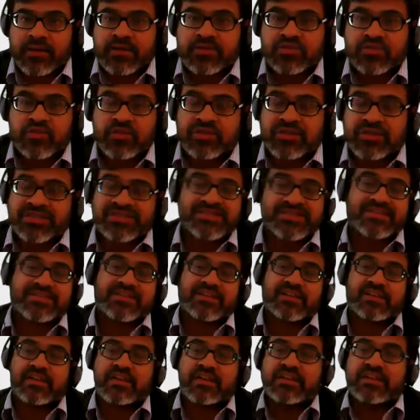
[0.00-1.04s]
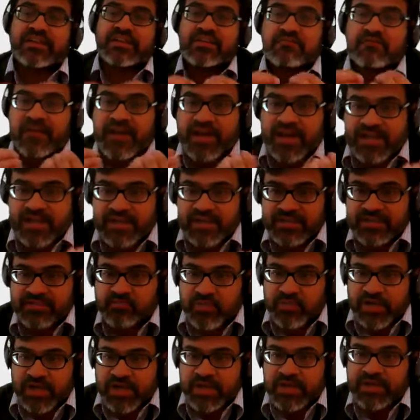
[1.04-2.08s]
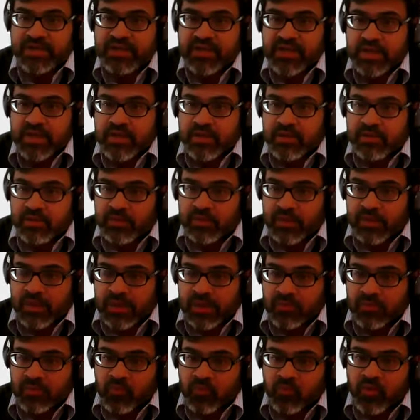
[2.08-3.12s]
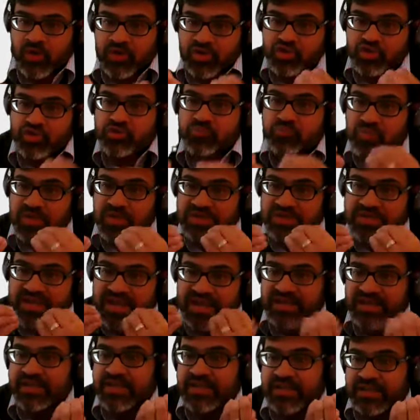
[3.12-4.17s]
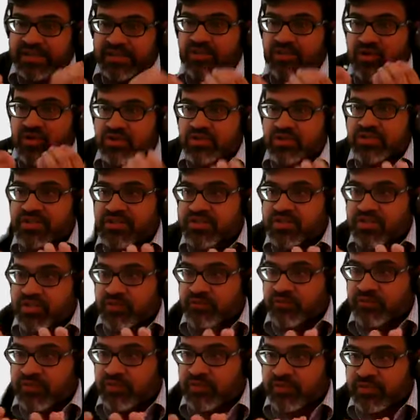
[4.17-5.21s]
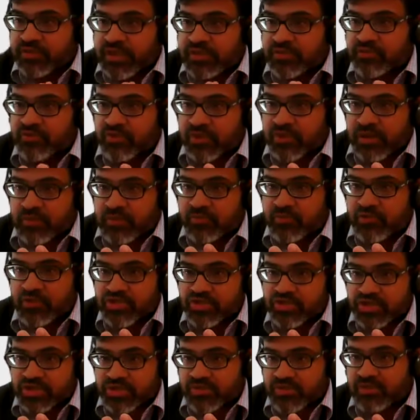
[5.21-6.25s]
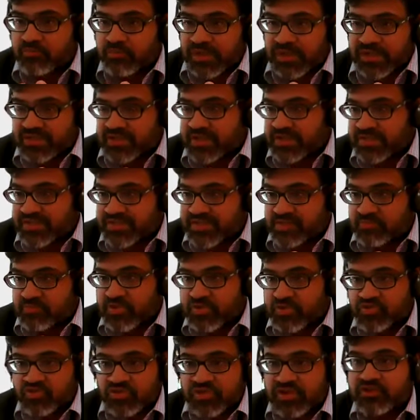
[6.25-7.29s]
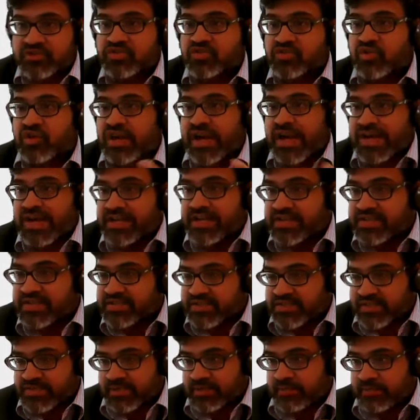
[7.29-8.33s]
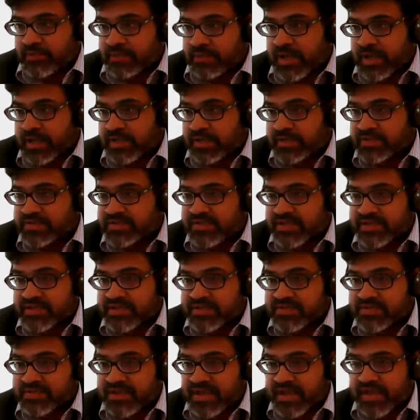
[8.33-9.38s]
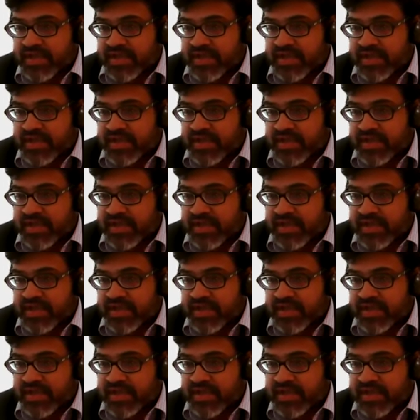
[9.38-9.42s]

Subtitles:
is not necessarily defined by what should be done in the context of that collaboration by the SCP. So there is no guidance that is